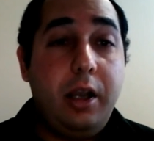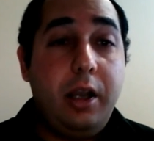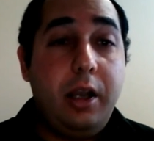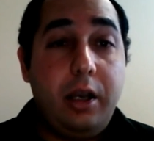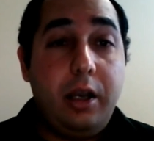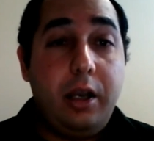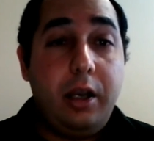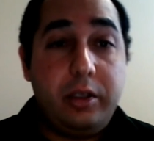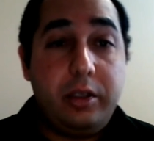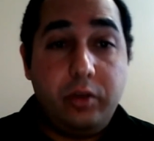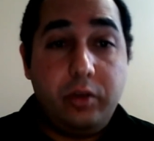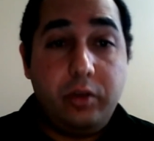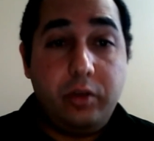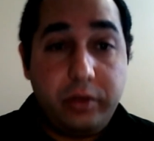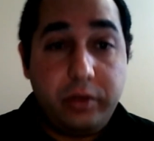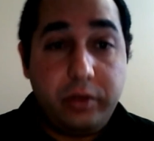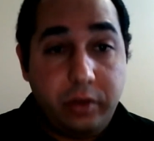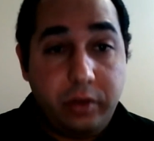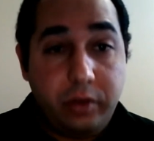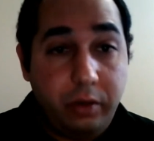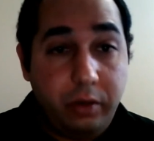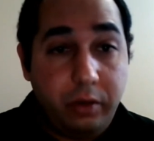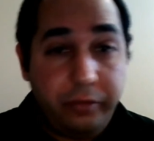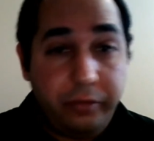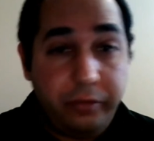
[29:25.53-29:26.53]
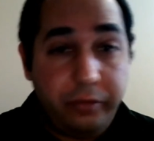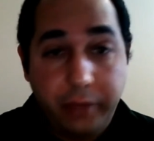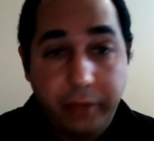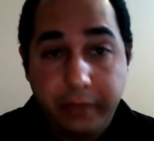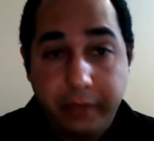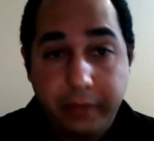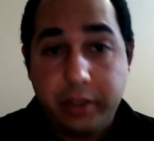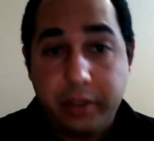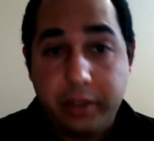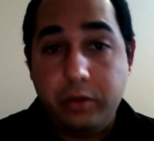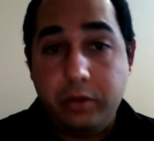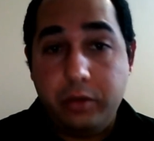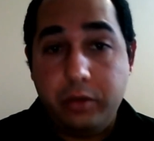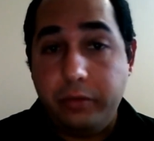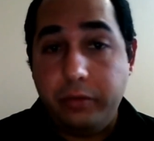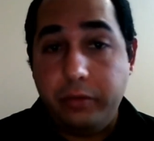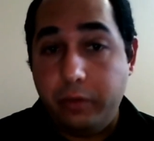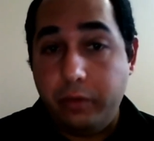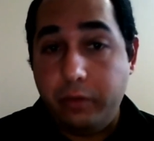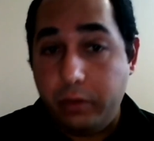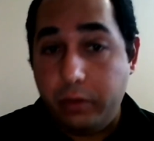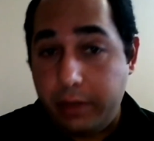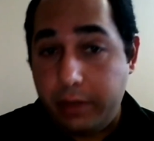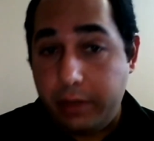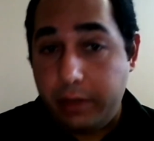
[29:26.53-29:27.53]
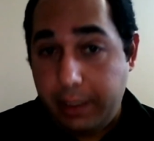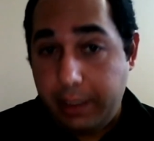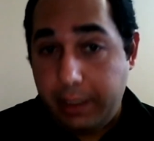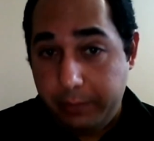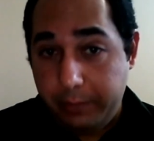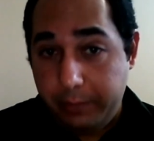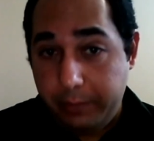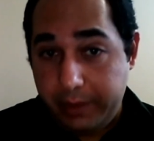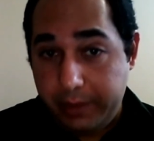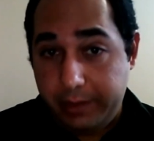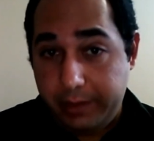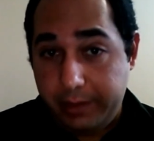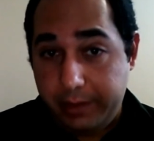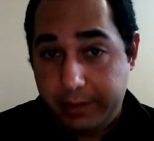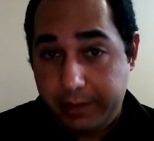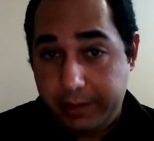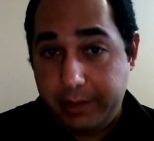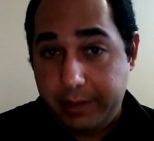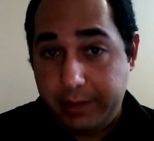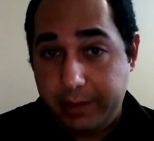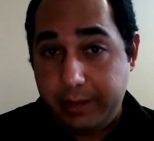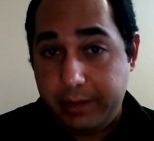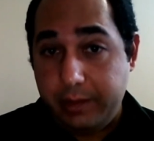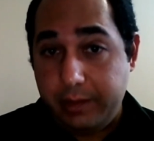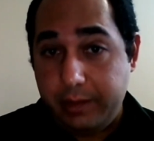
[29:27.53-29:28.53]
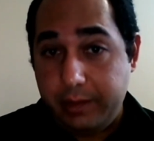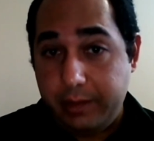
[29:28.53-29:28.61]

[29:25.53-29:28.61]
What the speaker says: source of revenue for businesses.